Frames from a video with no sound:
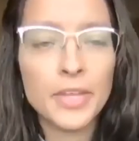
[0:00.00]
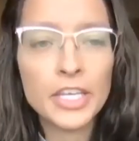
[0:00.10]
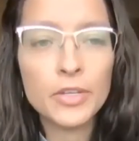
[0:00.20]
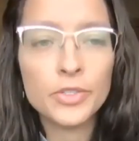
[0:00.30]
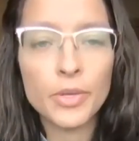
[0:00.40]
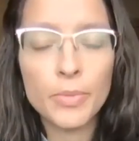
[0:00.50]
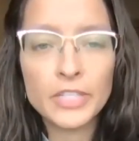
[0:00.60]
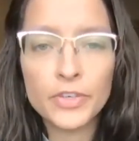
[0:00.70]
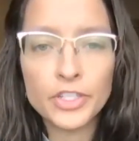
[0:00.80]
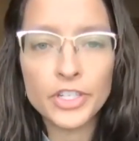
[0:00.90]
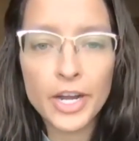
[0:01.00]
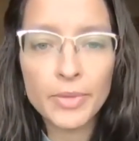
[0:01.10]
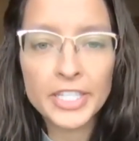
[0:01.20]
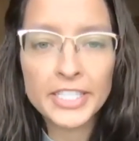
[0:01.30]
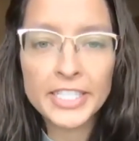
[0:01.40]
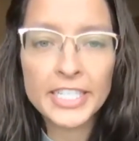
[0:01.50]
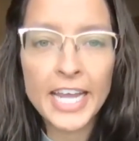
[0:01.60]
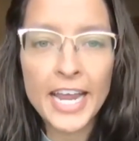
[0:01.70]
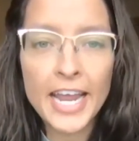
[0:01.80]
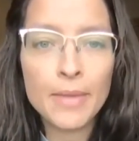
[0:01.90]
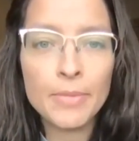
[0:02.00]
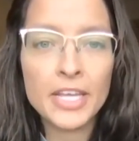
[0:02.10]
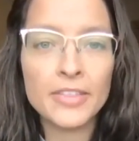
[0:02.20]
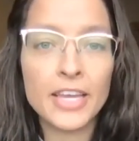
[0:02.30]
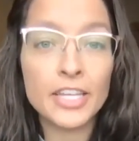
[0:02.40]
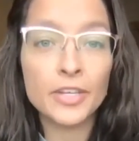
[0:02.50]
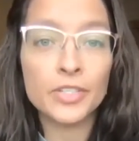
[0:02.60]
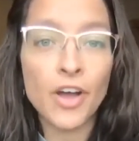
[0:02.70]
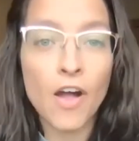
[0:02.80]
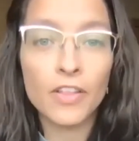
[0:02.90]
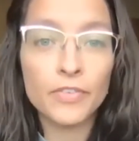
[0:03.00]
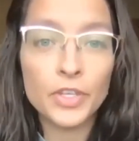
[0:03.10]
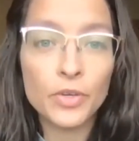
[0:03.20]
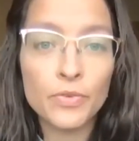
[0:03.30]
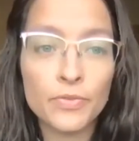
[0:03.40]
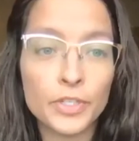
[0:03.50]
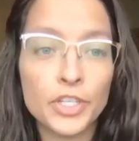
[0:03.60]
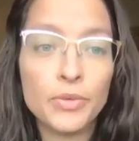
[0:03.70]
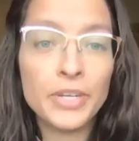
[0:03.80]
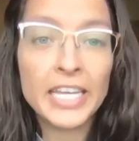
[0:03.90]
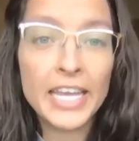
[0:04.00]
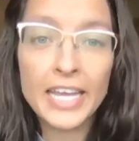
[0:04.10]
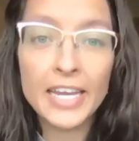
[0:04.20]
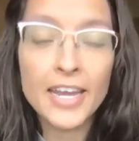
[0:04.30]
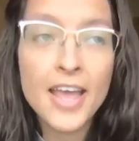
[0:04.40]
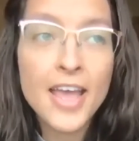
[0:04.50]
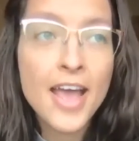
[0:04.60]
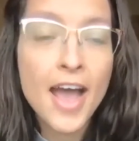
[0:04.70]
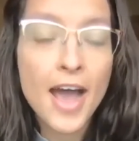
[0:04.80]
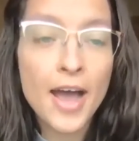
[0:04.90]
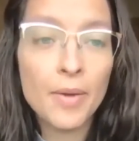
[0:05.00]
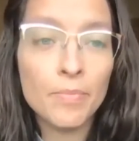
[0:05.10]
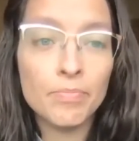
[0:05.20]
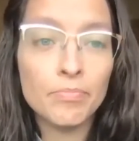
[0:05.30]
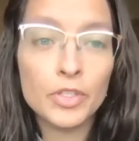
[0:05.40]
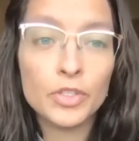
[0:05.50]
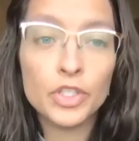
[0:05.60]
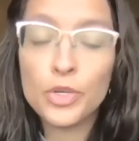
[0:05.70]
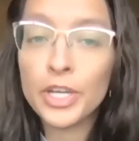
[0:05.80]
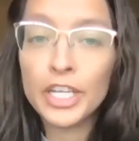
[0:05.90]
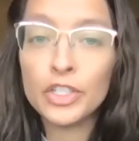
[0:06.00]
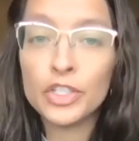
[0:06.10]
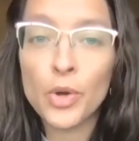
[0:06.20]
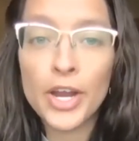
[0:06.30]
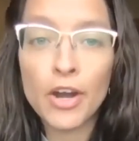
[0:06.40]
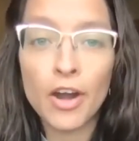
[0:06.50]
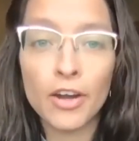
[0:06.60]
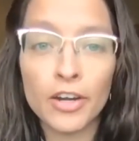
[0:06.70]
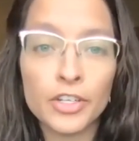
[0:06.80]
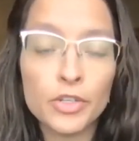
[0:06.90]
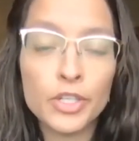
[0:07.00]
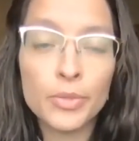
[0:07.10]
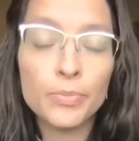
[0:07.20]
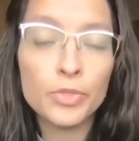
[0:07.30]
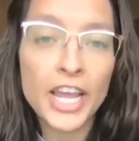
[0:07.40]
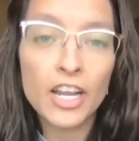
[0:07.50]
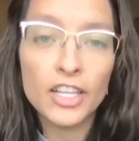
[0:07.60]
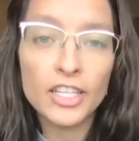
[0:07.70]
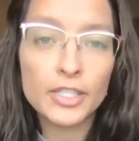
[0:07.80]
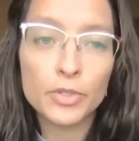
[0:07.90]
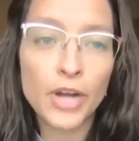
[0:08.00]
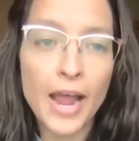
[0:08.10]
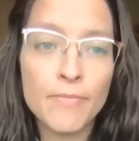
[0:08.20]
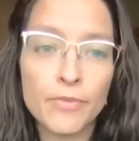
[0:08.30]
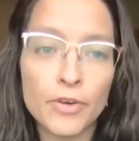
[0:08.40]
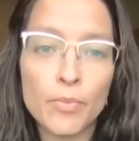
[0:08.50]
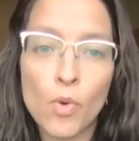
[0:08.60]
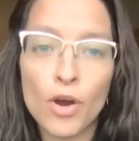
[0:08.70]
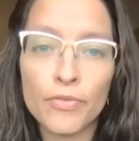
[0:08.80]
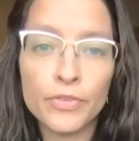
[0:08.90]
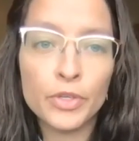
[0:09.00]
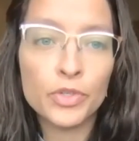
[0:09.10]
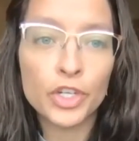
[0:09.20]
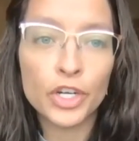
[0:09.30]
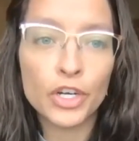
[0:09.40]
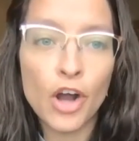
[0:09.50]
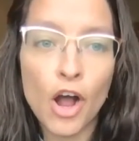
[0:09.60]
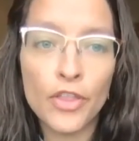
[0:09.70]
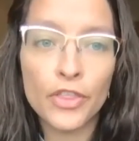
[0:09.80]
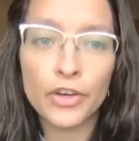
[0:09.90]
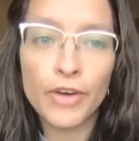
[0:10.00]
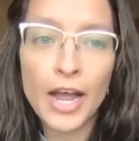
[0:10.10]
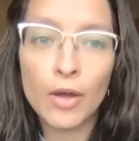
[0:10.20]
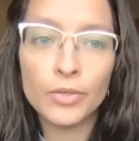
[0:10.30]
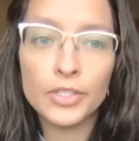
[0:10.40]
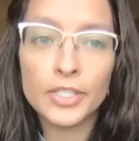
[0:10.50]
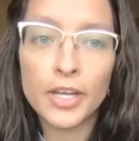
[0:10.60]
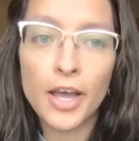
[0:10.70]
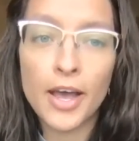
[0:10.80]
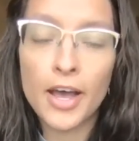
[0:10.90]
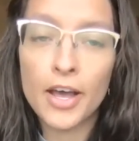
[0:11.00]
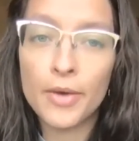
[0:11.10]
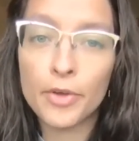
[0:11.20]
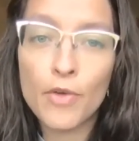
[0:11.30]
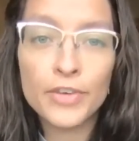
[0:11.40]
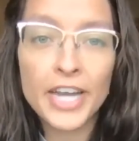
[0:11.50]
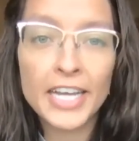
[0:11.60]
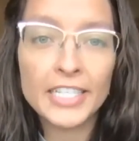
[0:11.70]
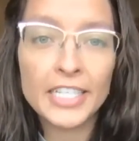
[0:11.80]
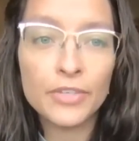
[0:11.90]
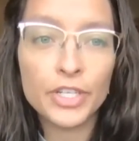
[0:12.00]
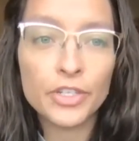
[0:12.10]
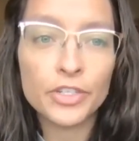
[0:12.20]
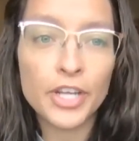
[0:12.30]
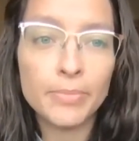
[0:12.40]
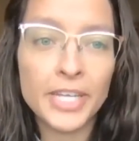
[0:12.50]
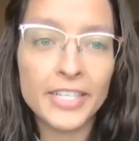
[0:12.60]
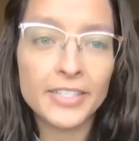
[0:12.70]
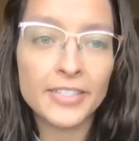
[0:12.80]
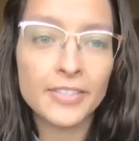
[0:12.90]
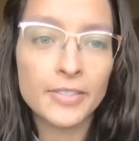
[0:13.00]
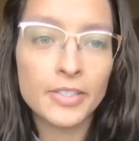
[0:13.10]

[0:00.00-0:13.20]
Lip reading: Thank you so much for sharing with us today, Amy. Thank you to all of you for tuning in. You can join our YouTube channel and subscribe for more future on the ground COVID-19 research updates.